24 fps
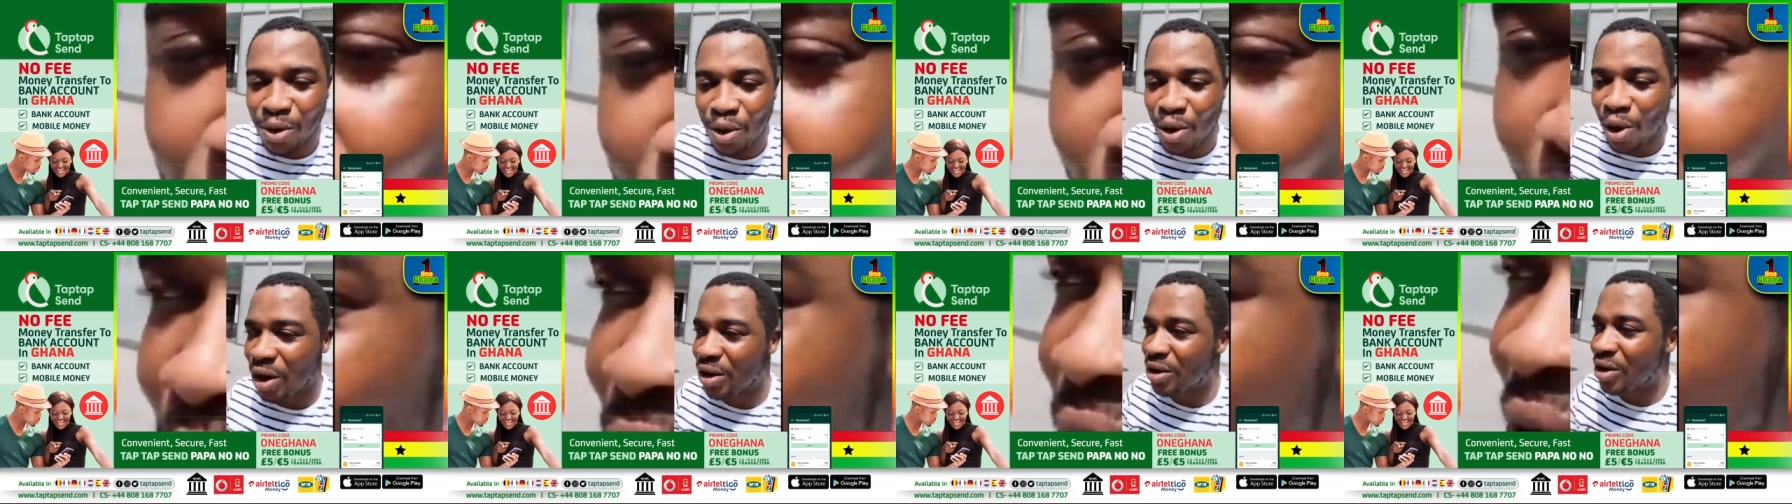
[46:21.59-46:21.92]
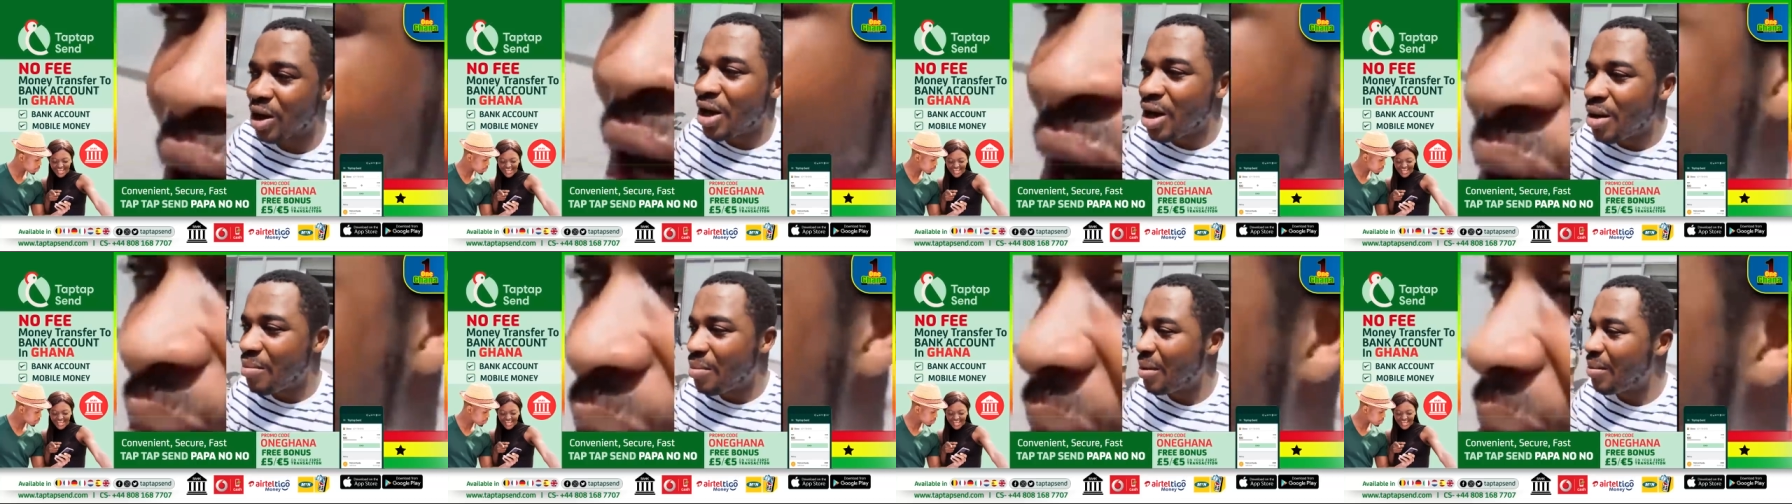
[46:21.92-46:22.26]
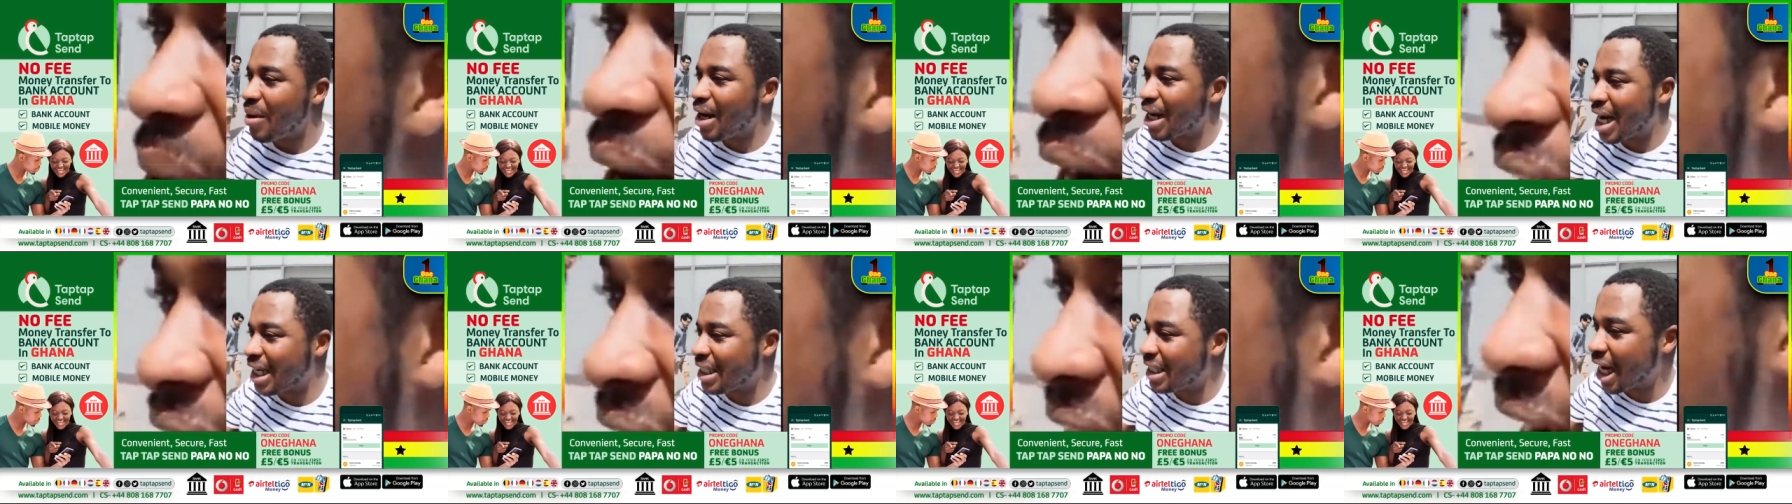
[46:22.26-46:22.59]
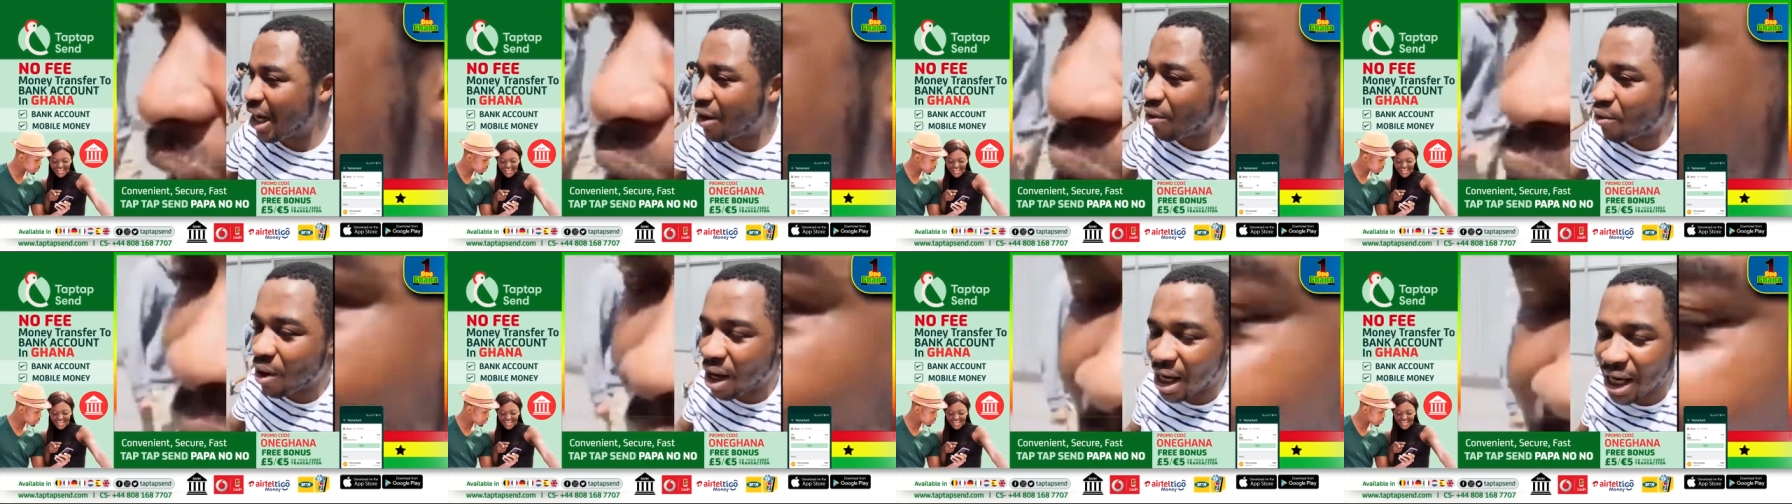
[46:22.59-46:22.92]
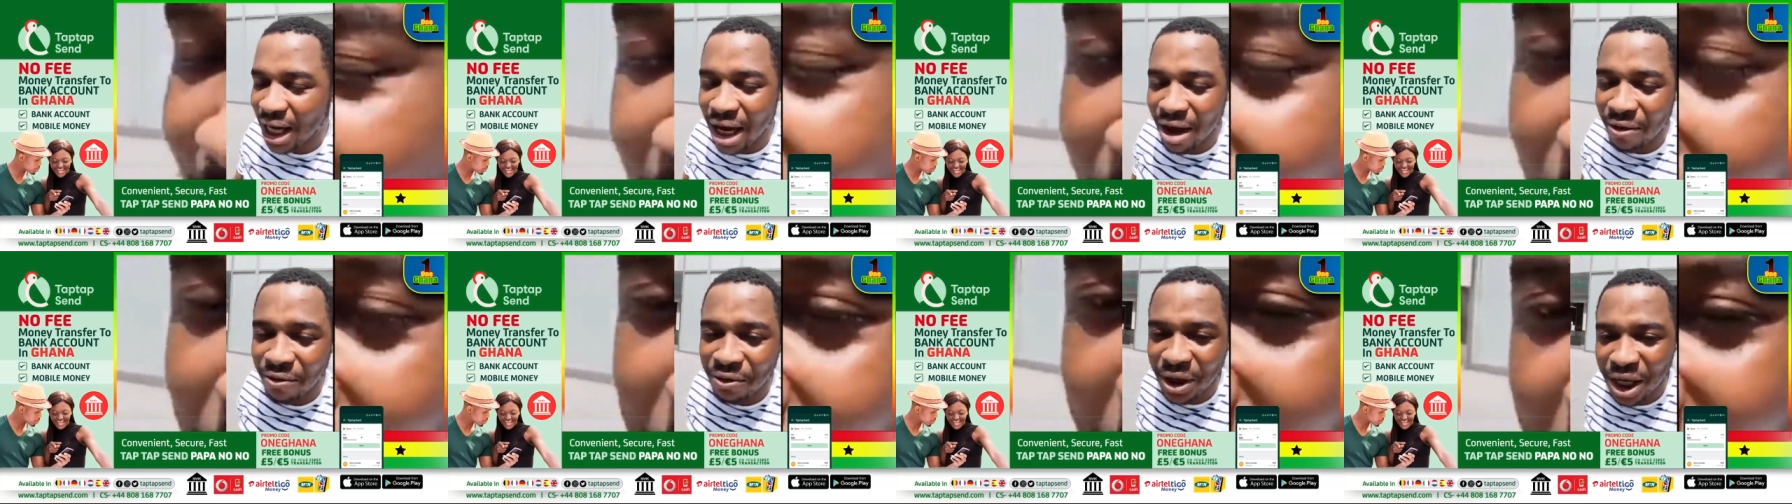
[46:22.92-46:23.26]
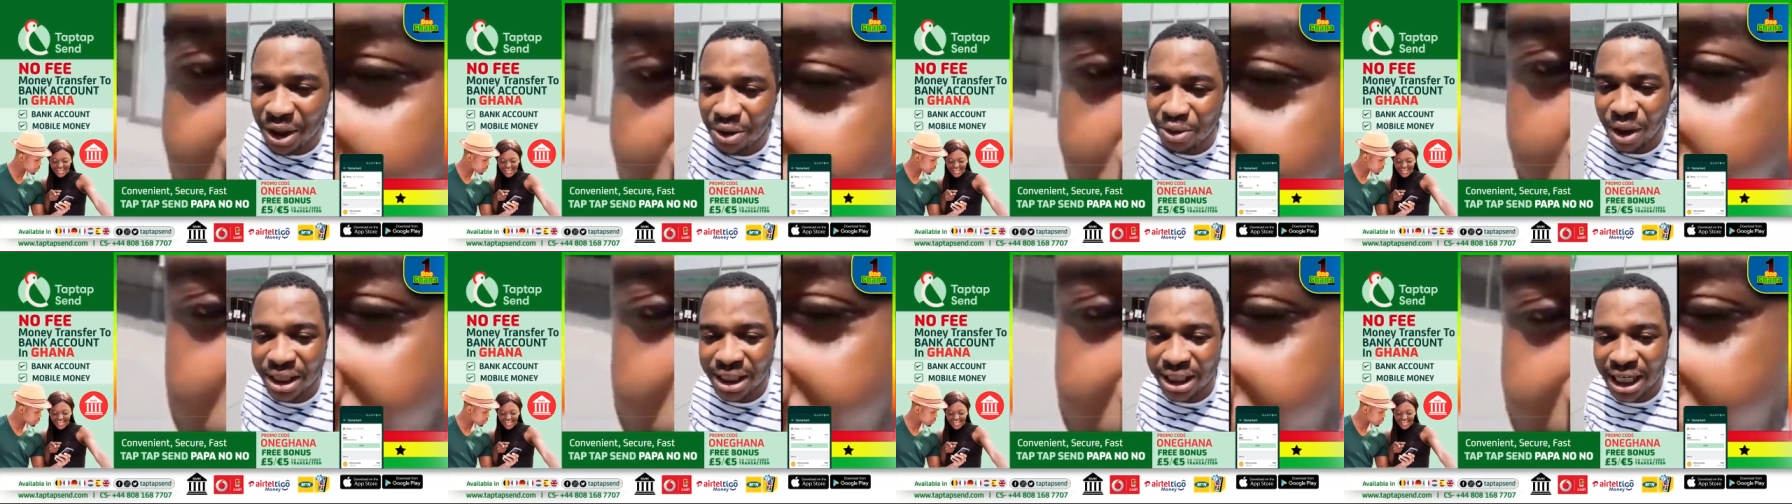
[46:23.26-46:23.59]
because maybe Casano one
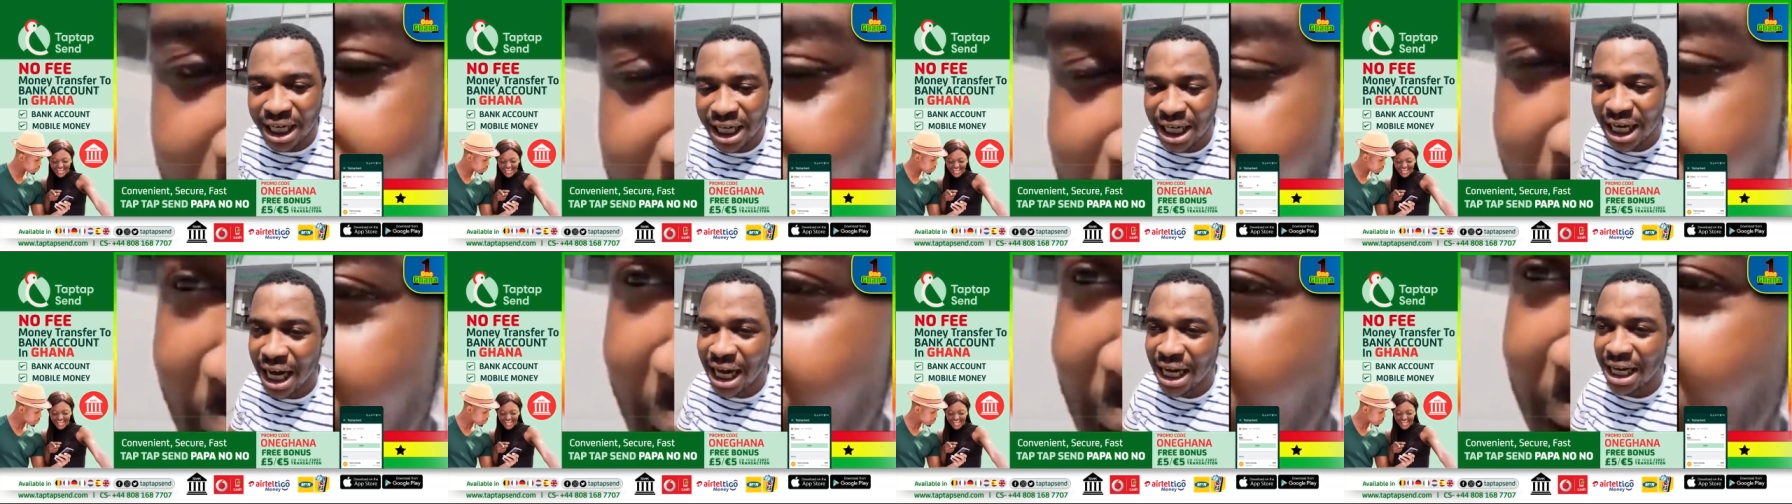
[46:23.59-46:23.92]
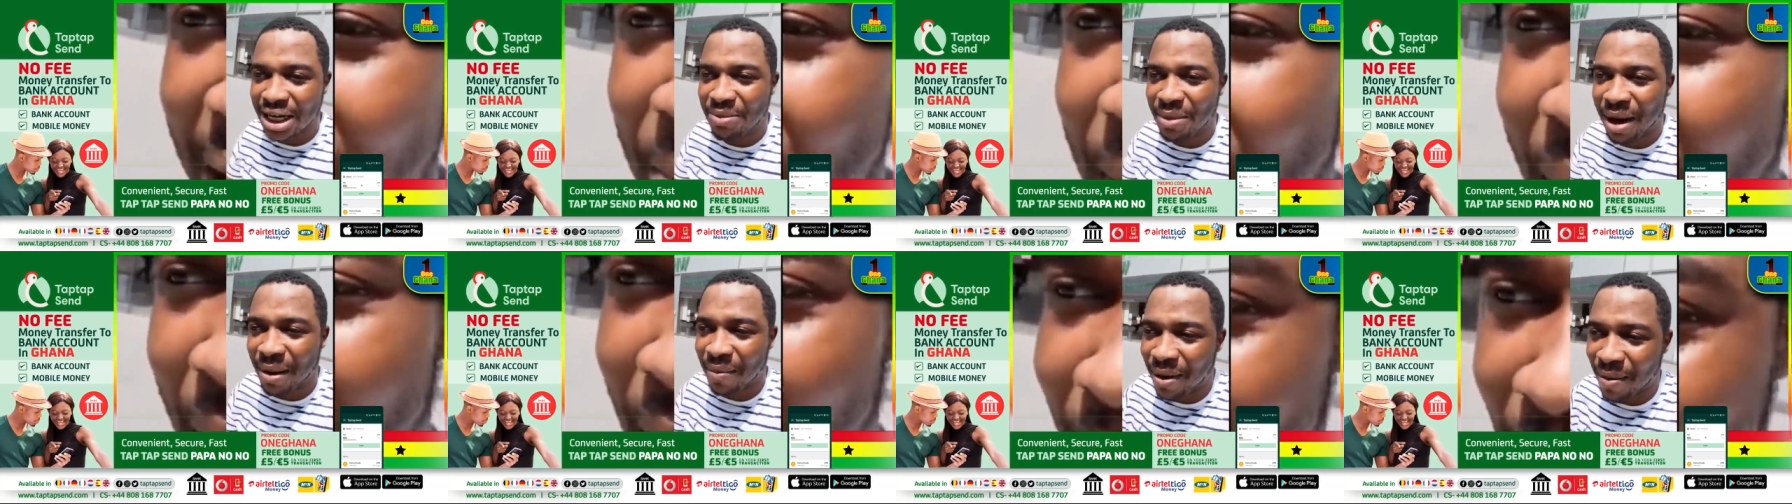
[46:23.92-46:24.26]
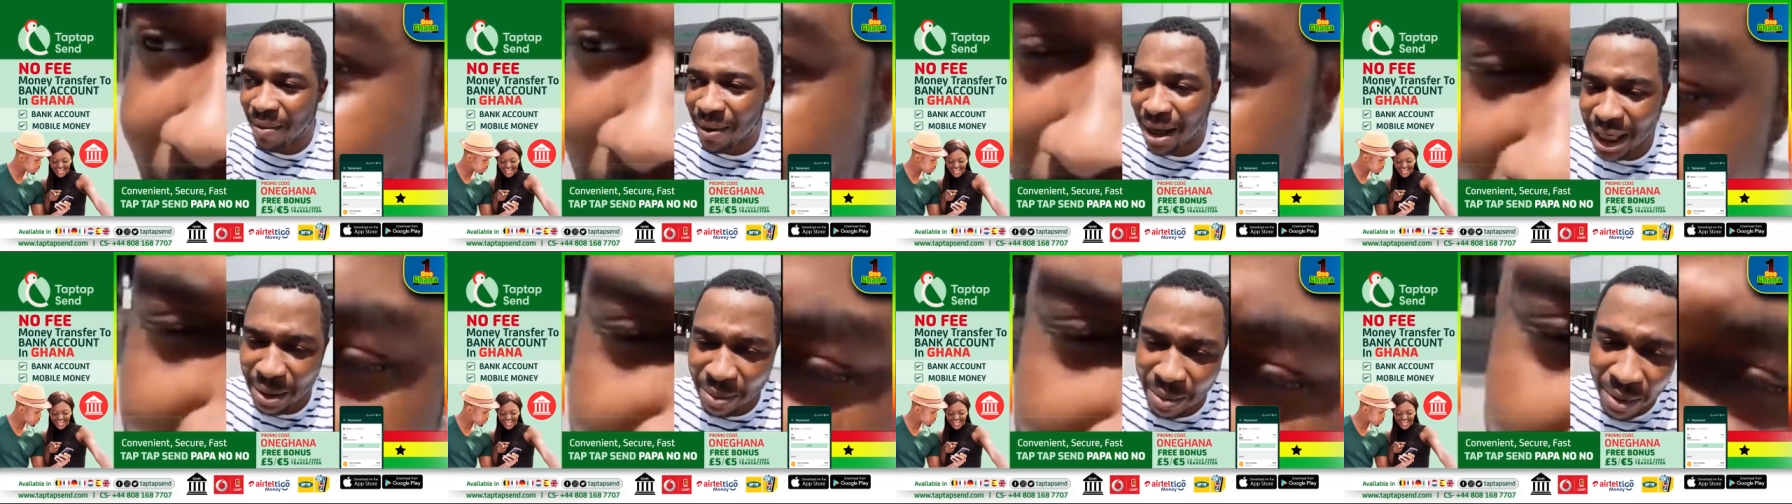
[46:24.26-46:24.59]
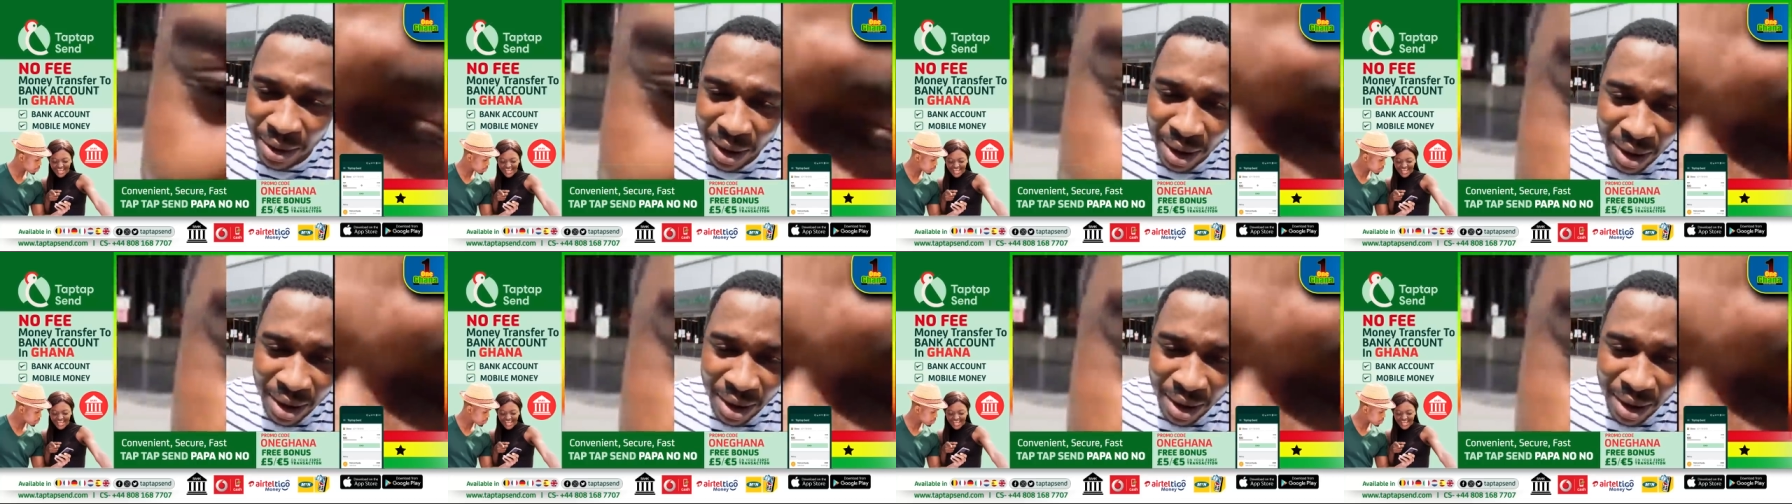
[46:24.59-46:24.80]
fierce was nigger and Nima by my name.